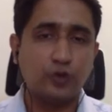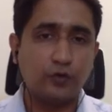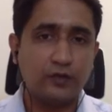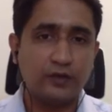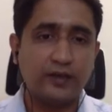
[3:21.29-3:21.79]

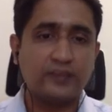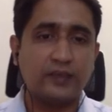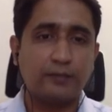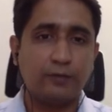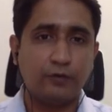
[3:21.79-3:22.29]
over the next
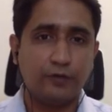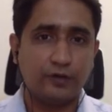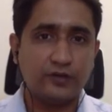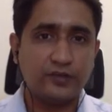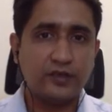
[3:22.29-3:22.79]
couple of
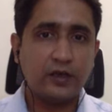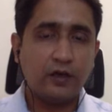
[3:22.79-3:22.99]
years,